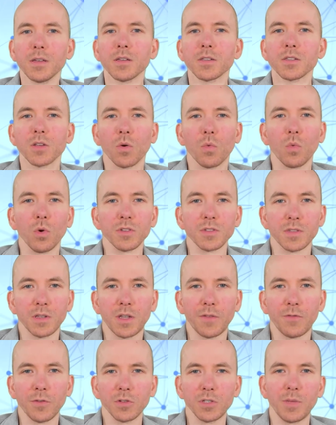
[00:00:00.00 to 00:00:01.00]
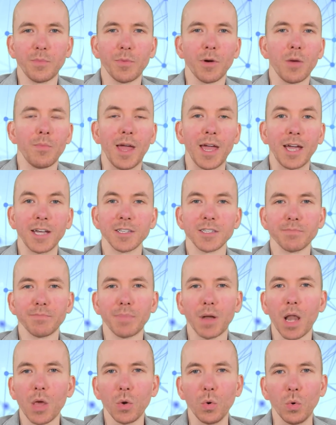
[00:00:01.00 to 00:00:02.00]
So once the difficulty bomb
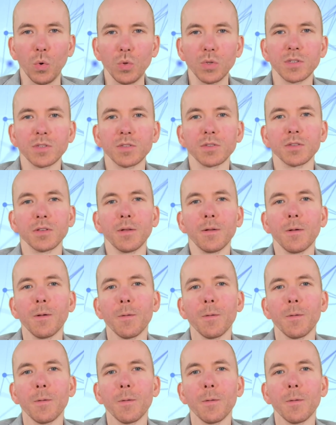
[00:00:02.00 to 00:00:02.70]
explodes,